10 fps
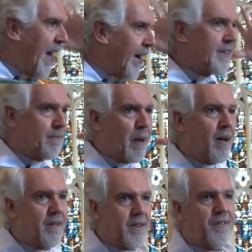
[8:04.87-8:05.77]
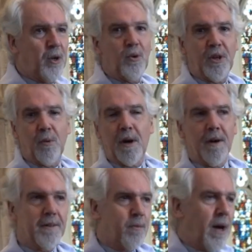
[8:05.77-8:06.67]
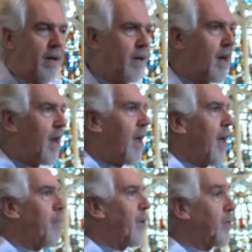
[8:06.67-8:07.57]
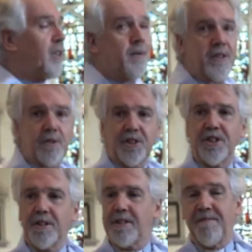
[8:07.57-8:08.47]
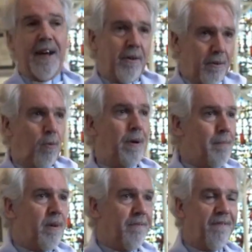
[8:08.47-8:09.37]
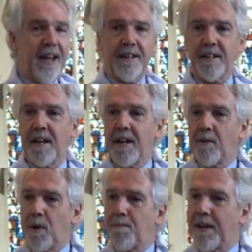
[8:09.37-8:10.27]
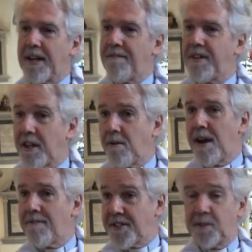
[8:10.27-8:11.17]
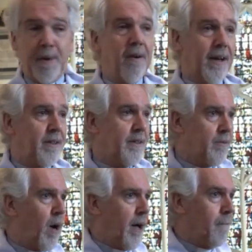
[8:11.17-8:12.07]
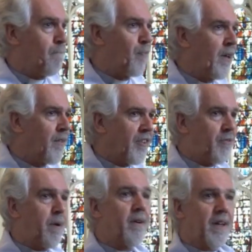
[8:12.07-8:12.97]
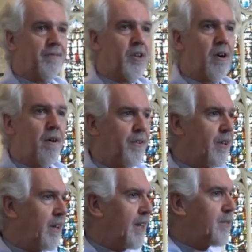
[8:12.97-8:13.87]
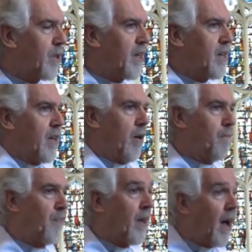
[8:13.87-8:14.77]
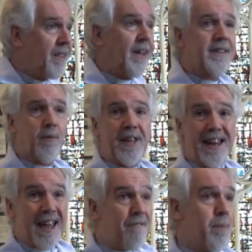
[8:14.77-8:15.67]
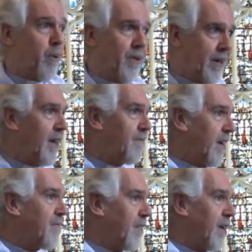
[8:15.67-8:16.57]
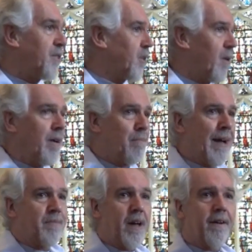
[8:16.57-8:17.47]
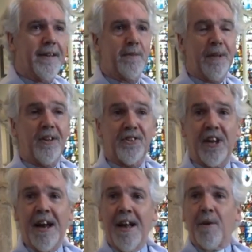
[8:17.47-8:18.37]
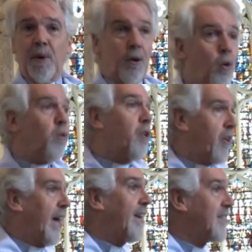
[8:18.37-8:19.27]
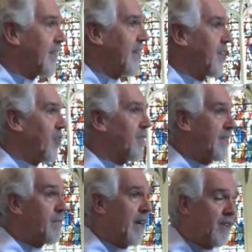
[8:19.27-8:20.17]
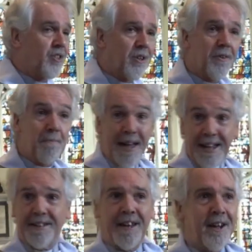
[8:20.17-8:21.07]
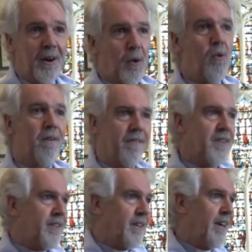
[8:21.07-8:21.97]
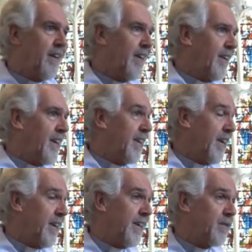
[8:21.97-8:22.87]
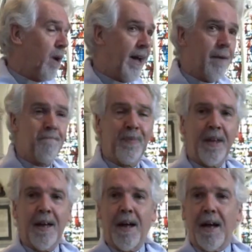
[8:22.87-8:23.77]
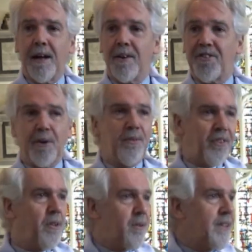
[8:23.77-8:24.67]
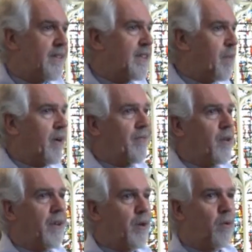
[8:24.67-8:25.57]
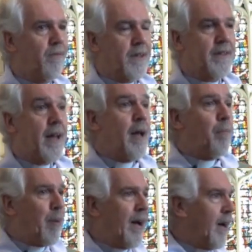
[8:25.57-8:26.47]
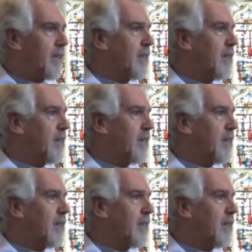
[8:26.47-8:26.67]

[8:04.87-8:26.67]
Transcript: that's part of who you are as well. But also as Christians, in fact all people of faith, we believe that you have a spirit as well. The spirit of God is within you. I think it's within everybody, even those who aren't baptised, because we're all created in God's image. God made all of us in his way. So there is the spirit of God in all of us, but